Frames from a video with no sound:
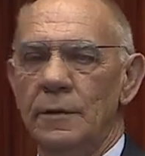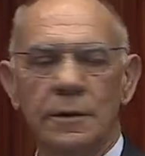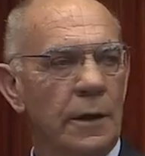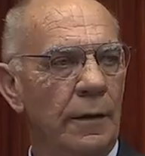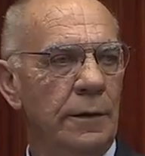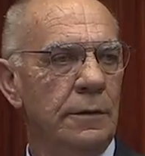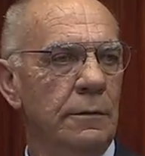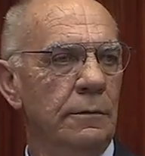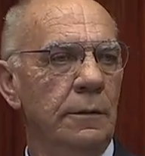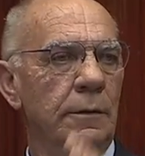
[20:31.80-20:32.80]
was going
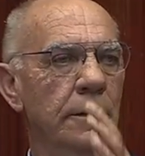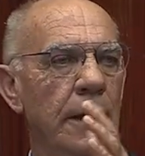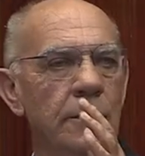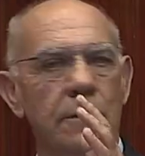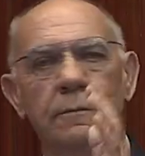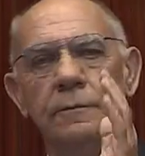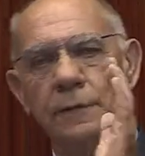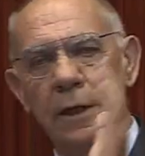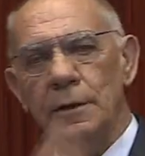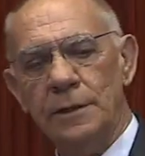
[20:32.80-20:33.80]
to,
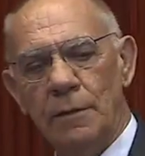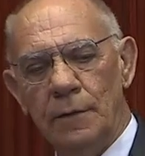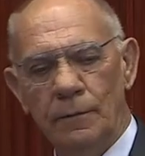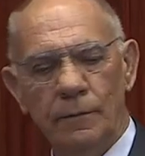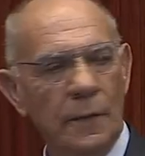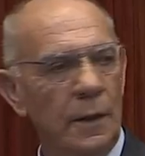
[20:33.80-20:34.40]
in some of them,